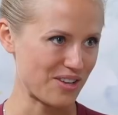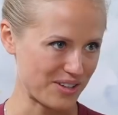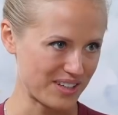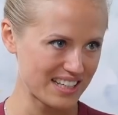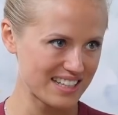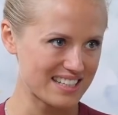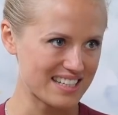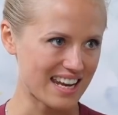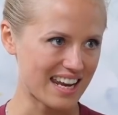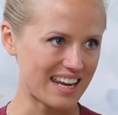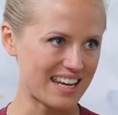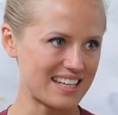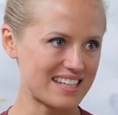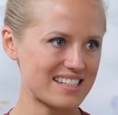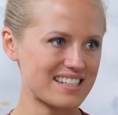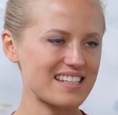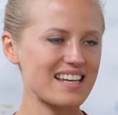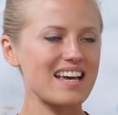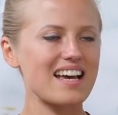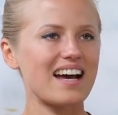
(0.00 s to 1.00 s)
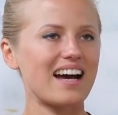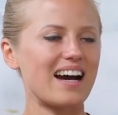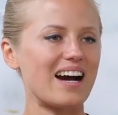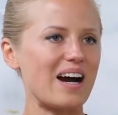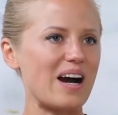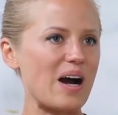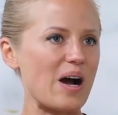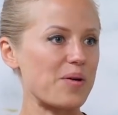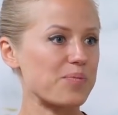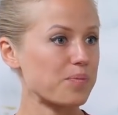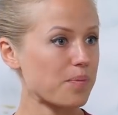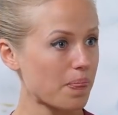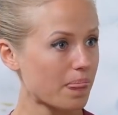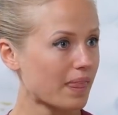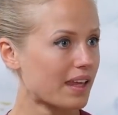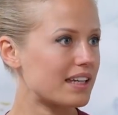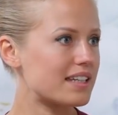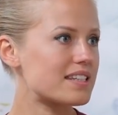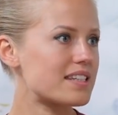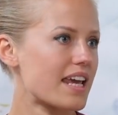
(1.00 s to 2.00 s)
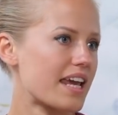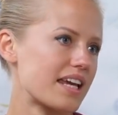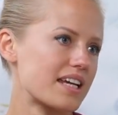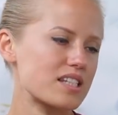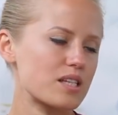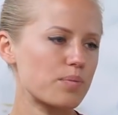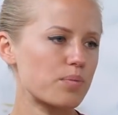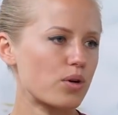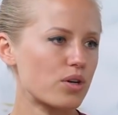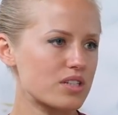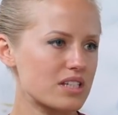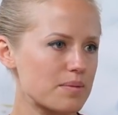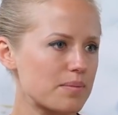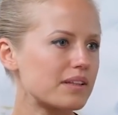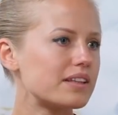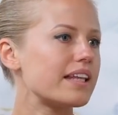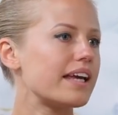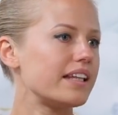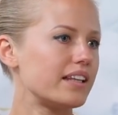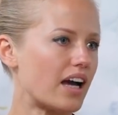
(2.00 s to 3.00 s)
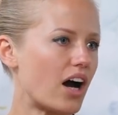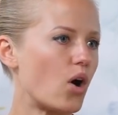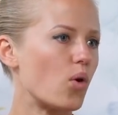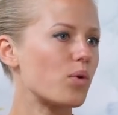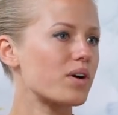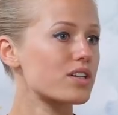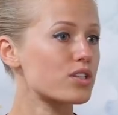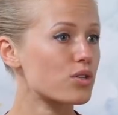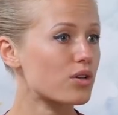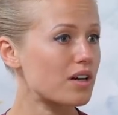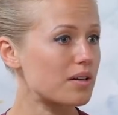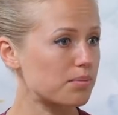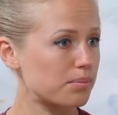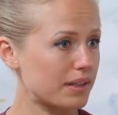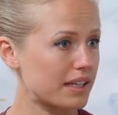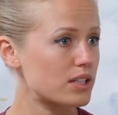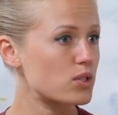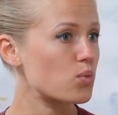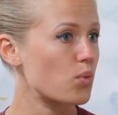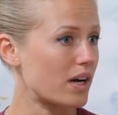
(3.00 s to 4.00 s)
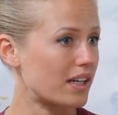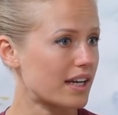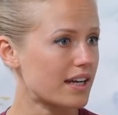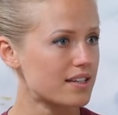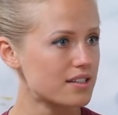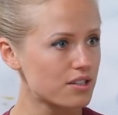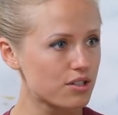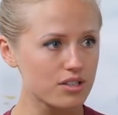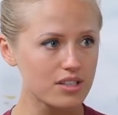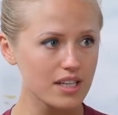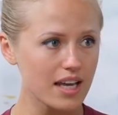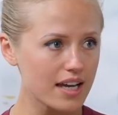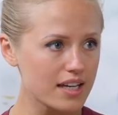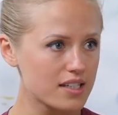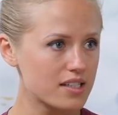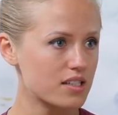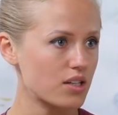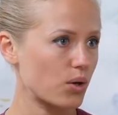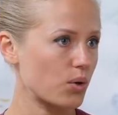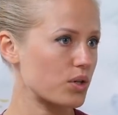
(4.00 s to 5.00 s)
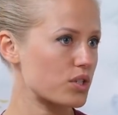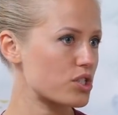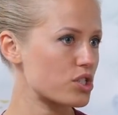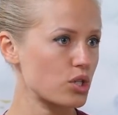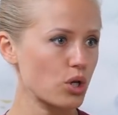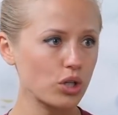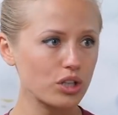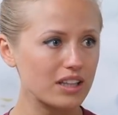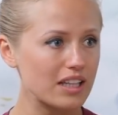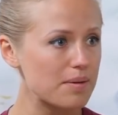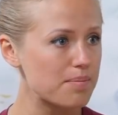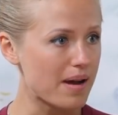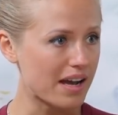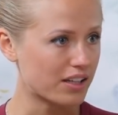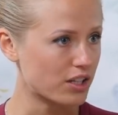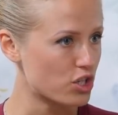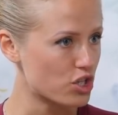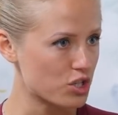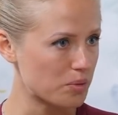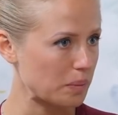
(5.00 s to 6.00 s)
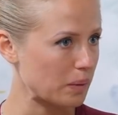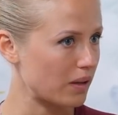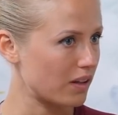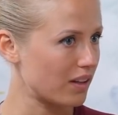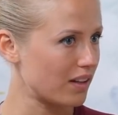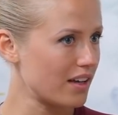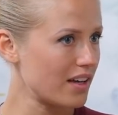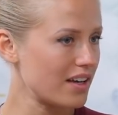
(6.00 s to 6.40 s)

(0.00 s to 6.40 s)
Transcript: 30 days. It takes approximately an hour to complete one exercise, so it's totally manageable.